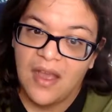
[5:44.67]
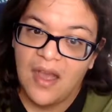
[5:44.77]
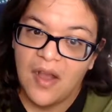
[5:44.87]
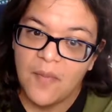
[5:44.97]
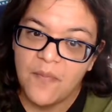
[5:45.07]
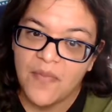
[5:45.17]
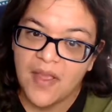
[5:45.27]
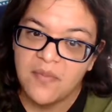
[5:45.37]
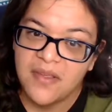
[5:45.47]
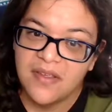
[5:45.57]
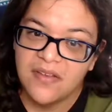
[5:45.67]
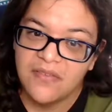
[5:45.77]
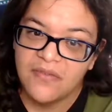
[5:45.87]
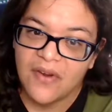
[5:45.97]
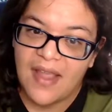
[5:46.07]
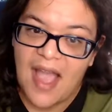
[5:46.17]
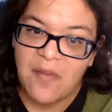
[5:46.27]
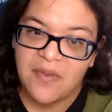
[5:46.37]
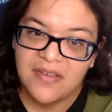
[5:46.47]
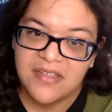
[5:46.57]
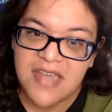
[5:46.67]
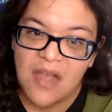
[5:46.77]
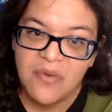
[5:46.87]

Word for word: I'd be very happy to chat